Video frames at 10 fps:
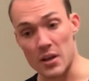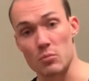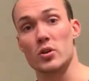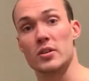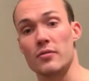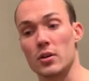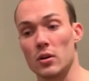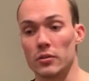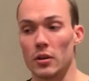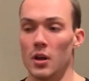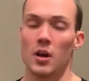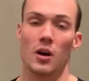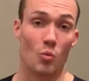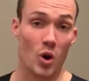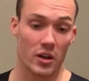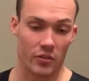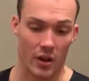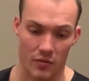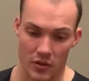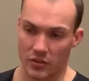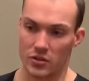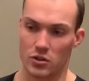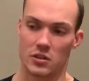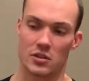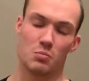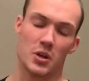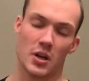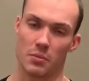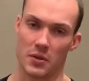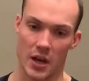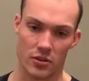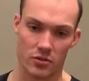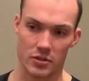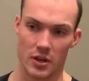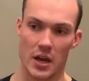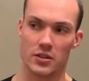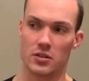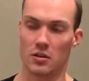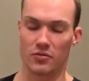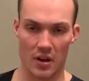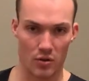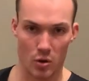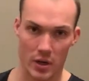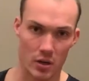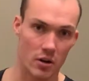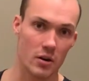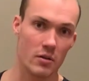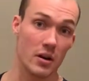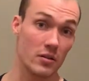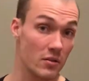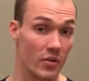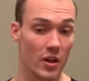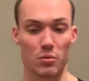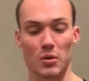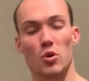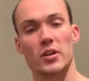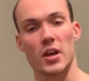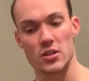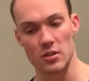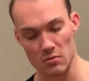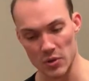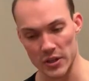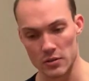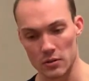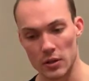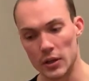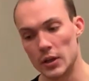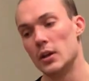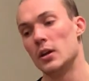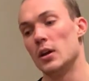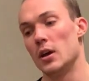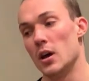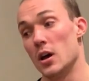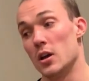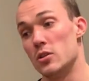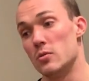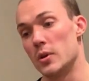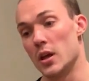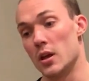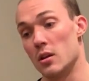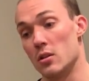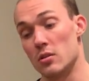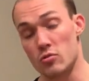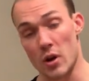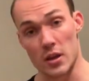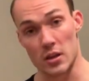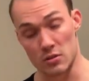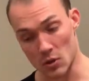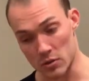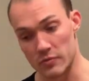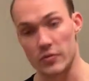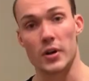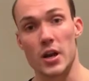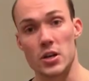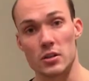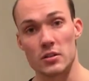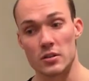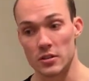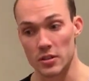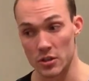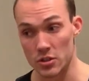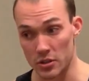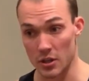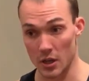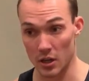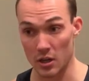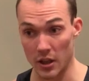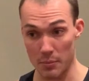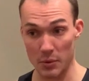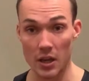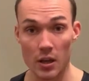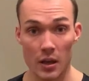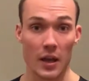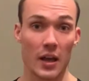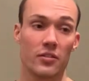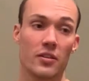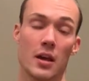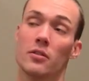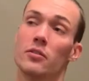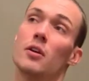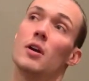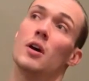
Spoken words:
it more difficult. One is obviously just to speed up the exercise. If you have a quicker turnaround, you're developing more tension in the muscle. You can try explosive variations such as clapping handstands,